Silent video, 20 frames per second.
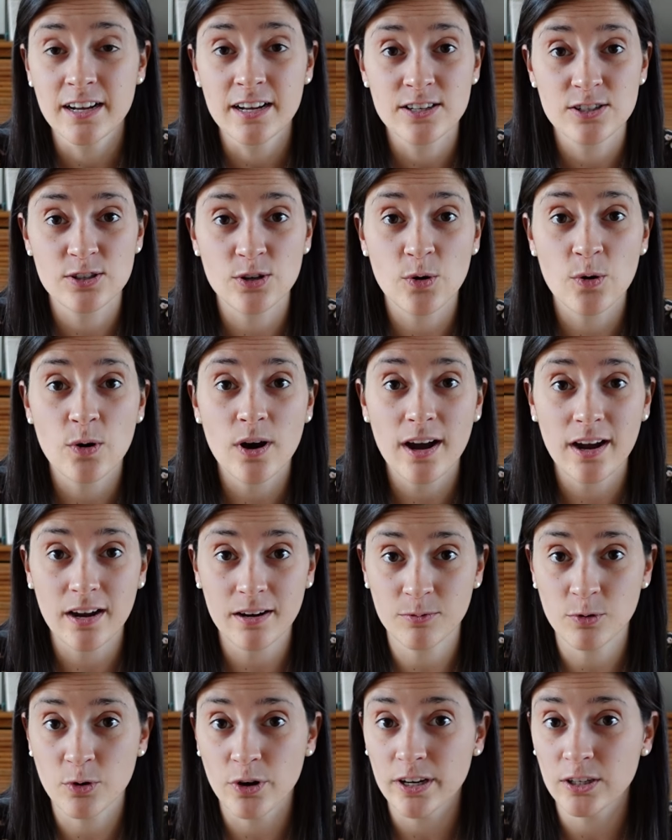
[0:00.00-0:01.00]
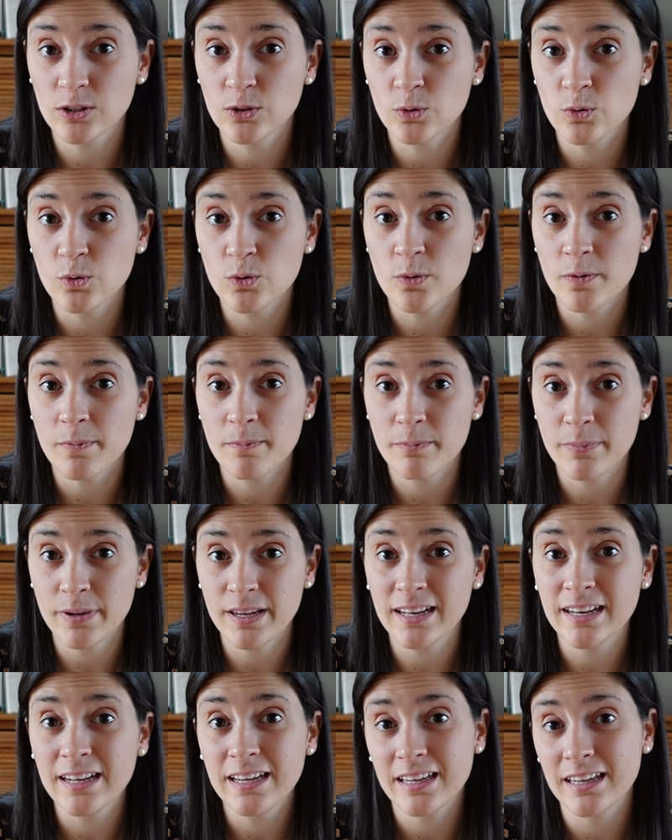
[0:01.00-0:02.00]
So I'm going to
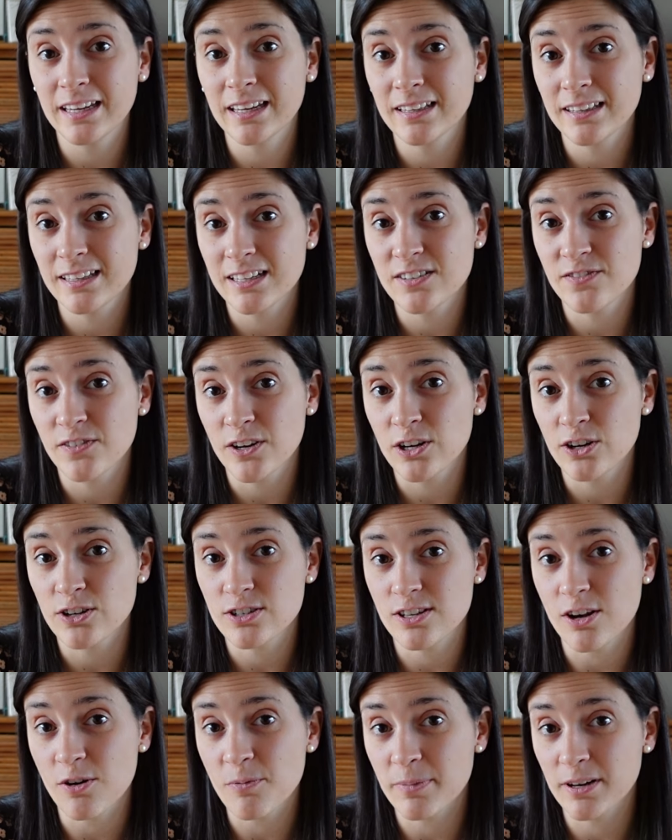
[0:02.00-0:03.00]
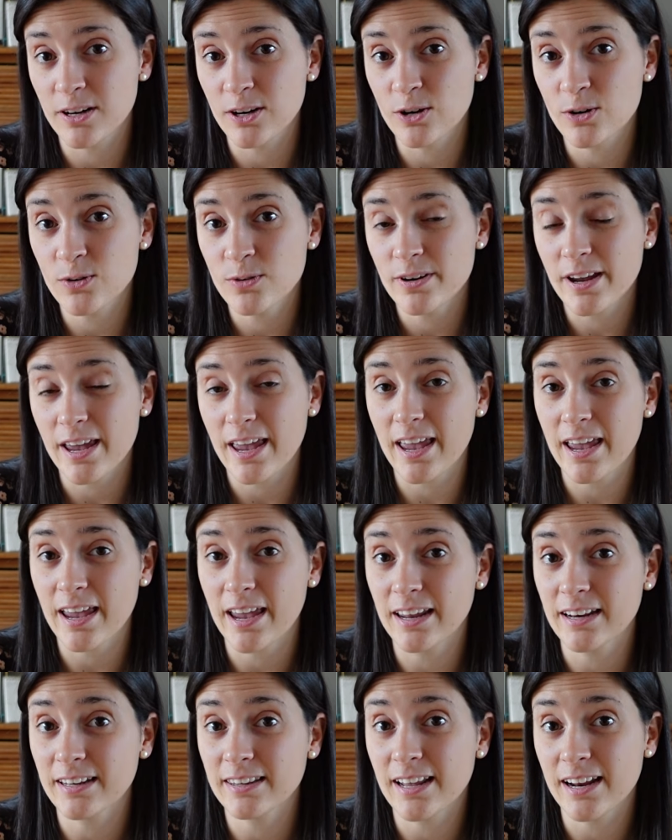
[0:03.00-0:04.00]
be linking these videos down below
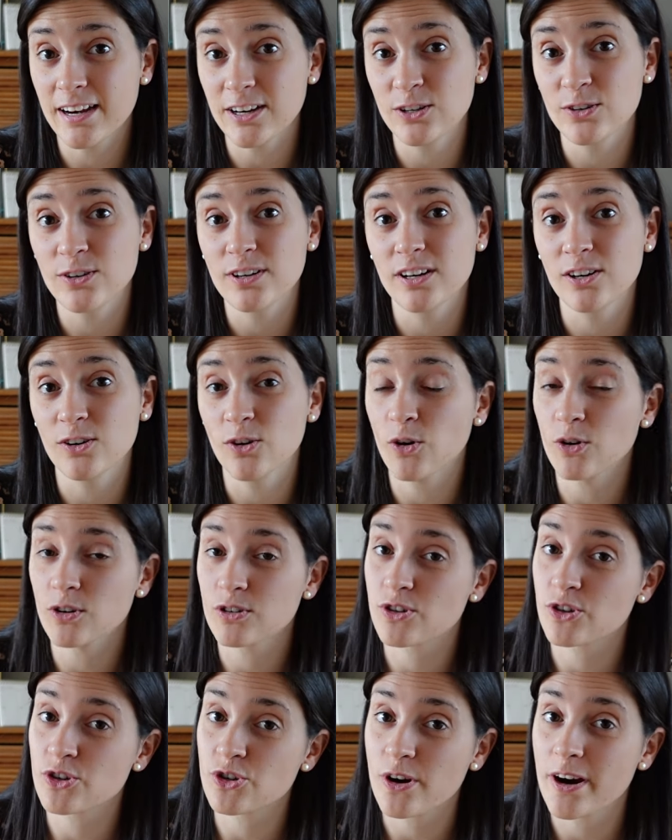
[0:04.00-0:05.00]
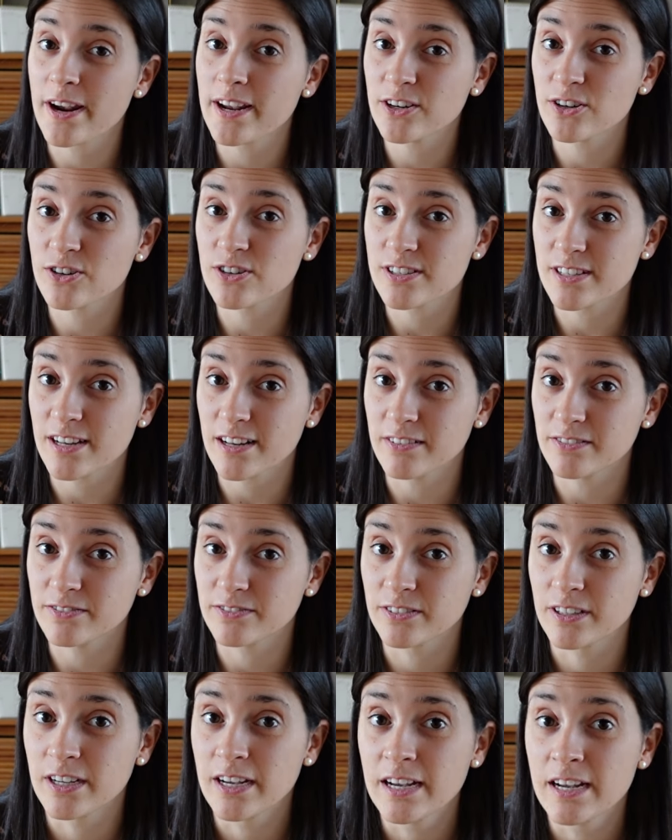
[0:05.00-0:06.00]
and then you can also try it
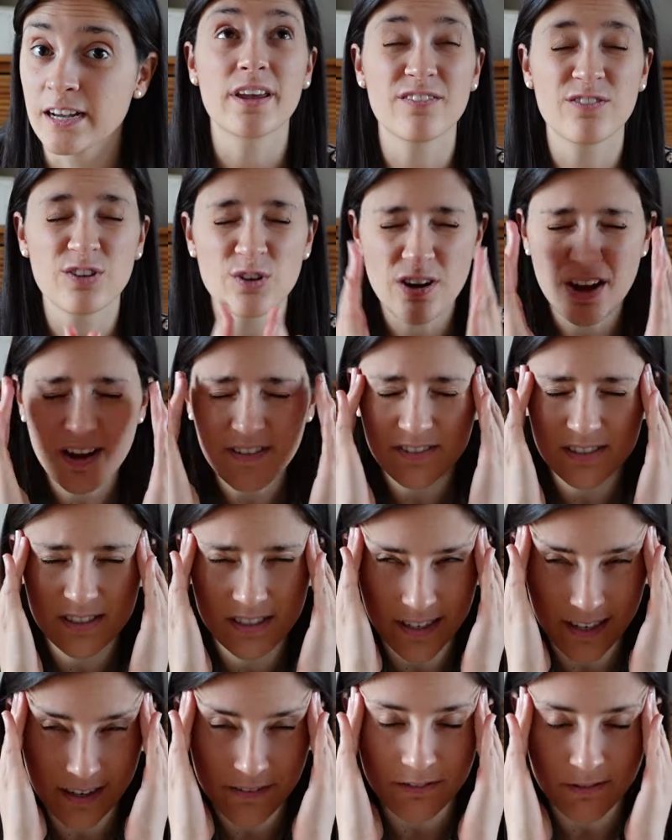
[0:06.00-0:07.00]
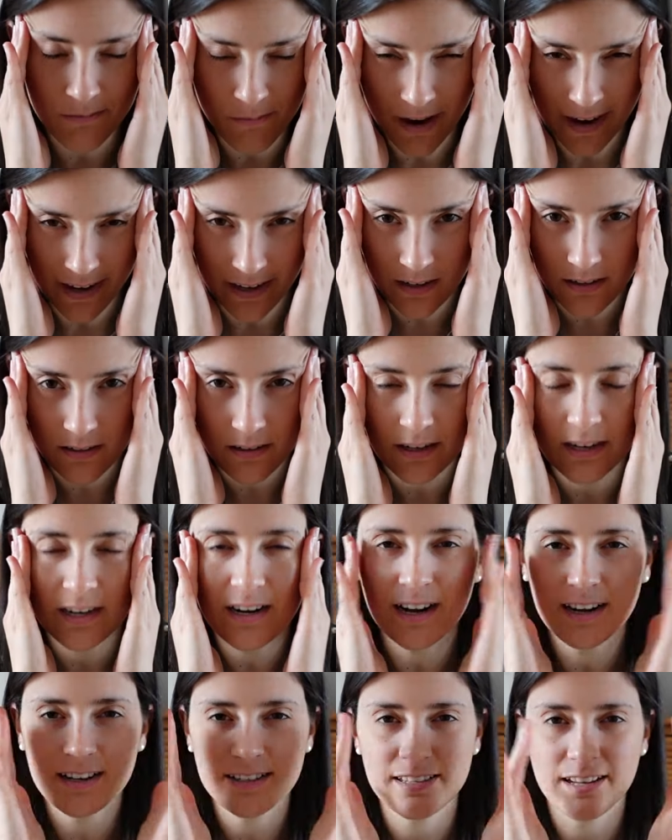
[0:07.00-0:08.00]
yourself. If you have a sleeve in mind, it
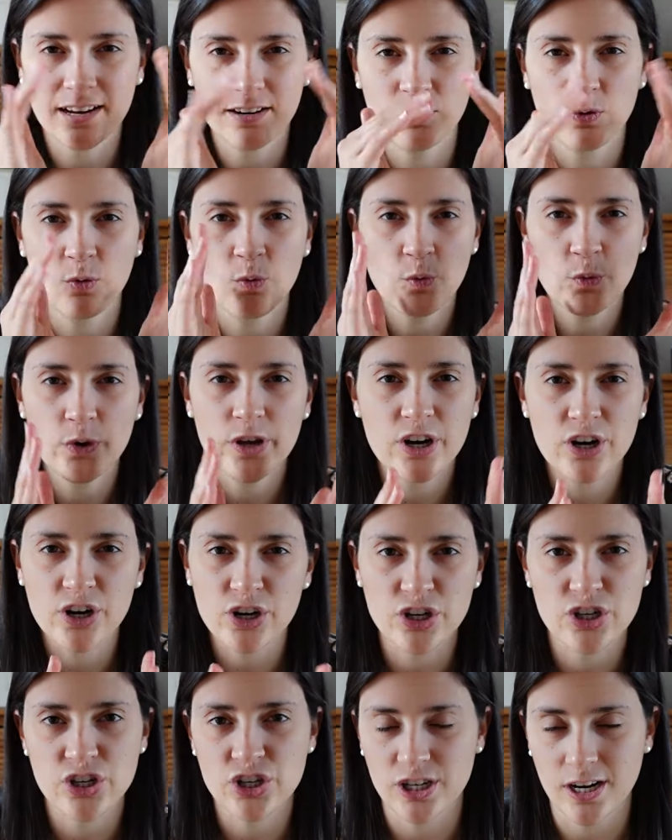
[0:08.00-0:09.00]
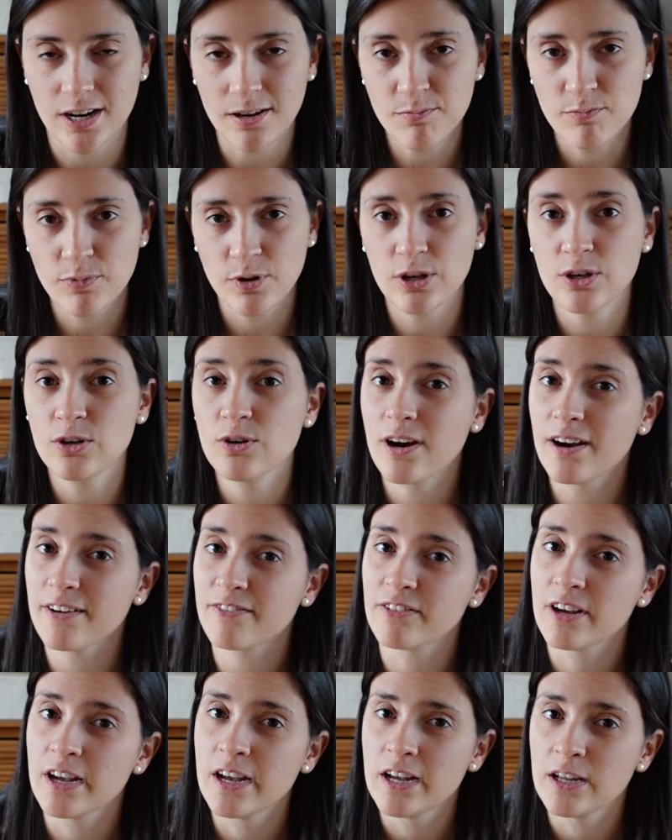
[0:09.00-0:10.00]
has that weird shape. You
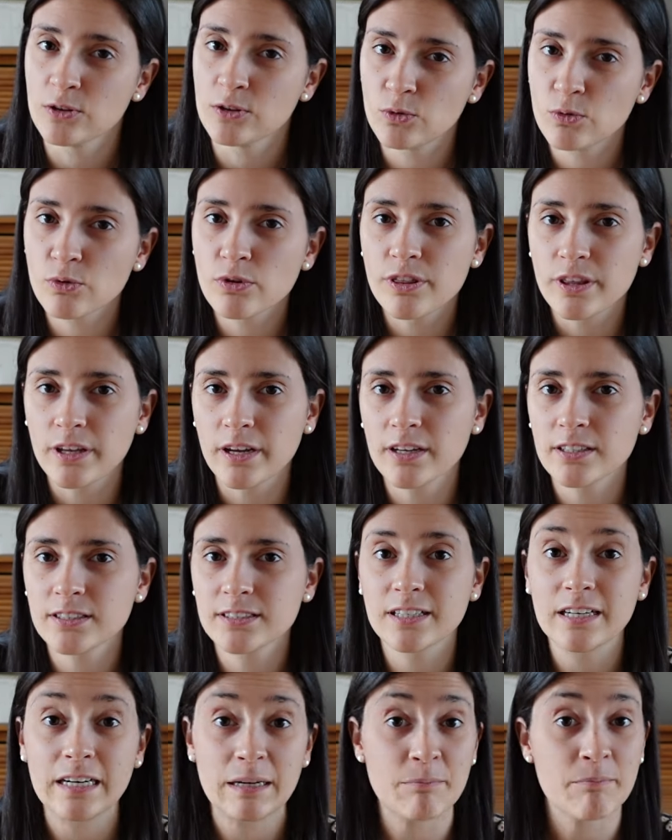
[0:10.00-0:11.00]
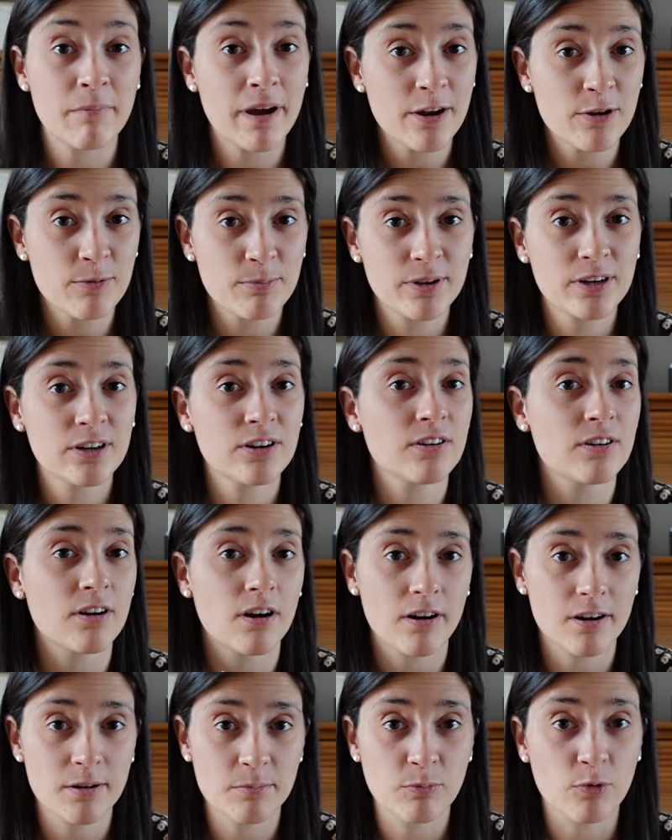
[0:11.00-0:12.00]
have two things that in my opinion
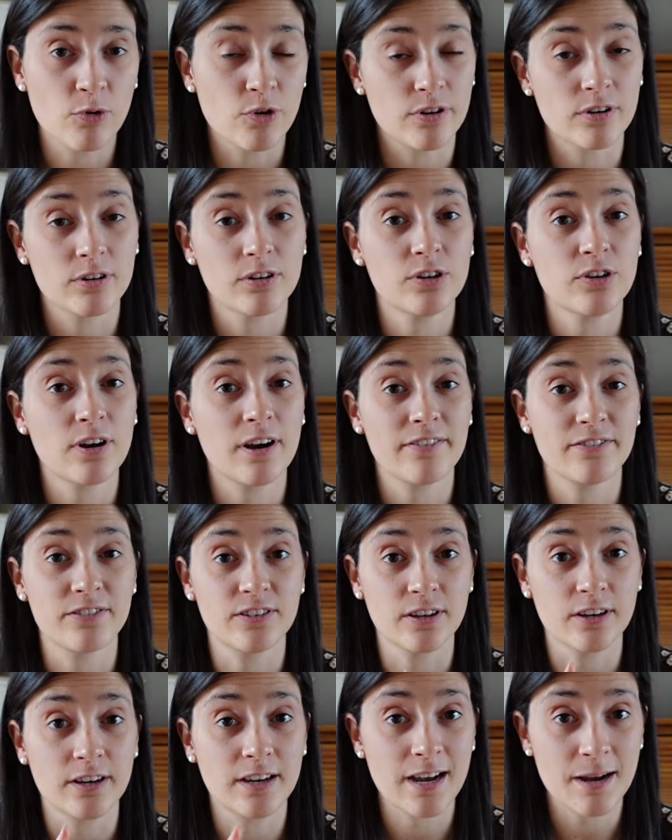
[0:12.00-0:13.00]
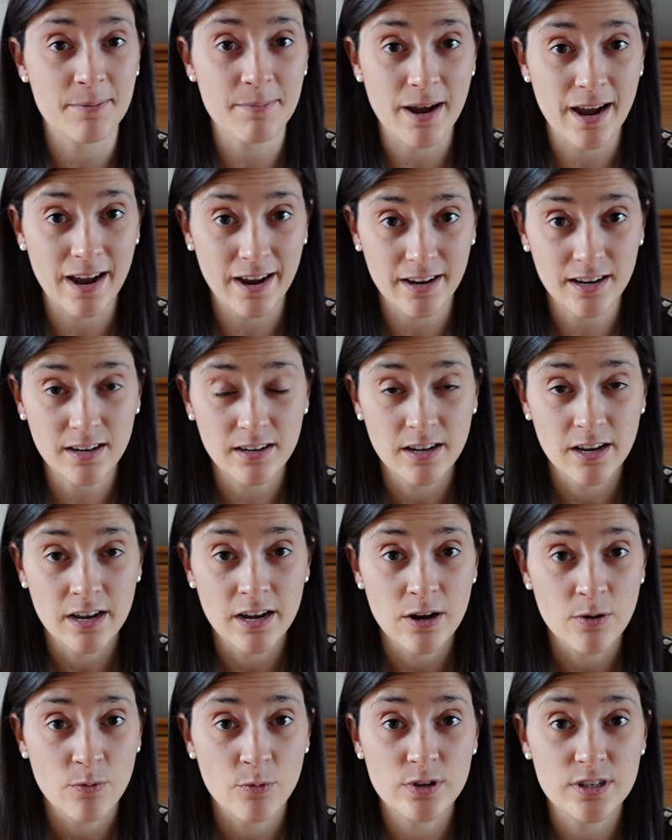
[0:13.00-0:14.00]
are important. You have the cap height,
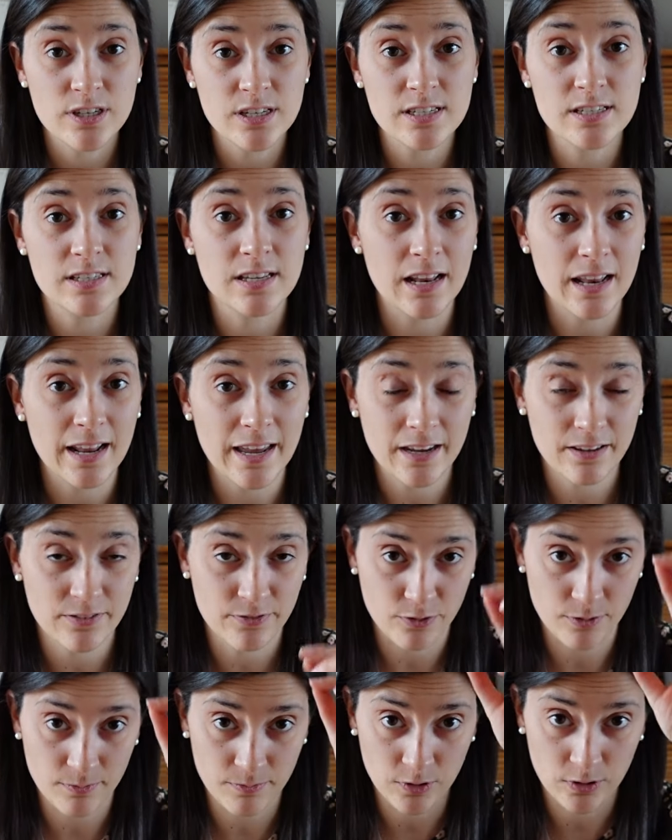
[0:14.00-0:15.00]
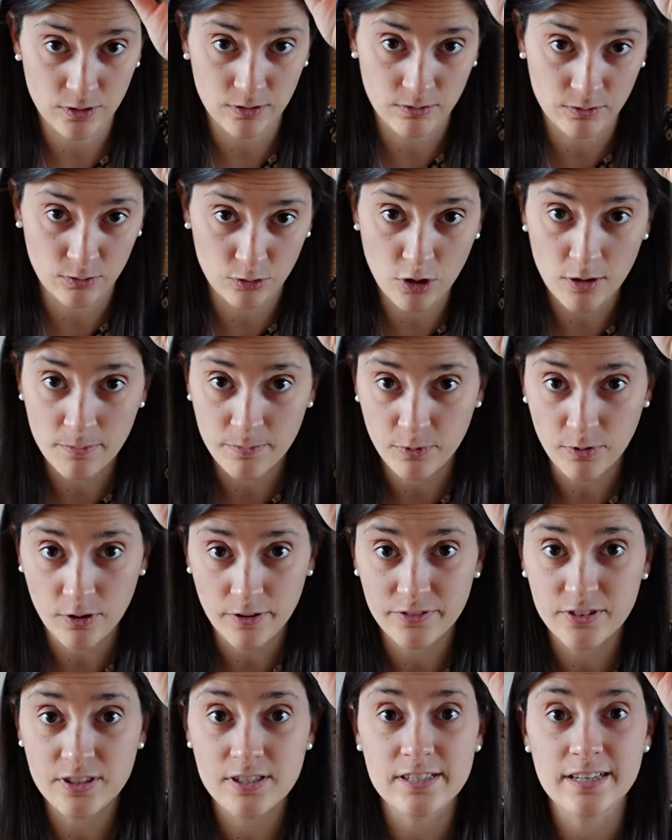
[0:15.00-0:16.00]
which is the length from the top
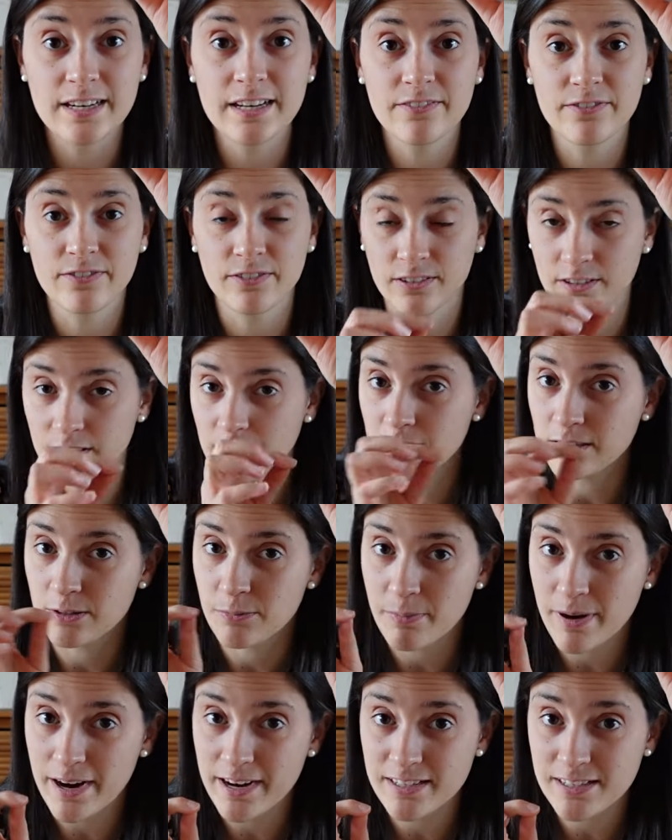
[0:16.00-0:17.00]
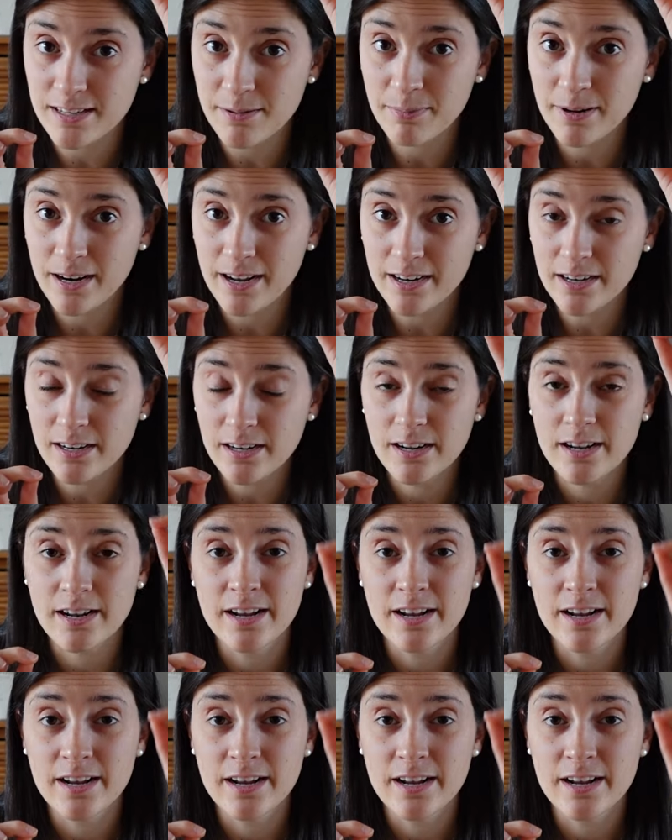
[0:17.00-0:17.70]
of the sleeve till the bicep line.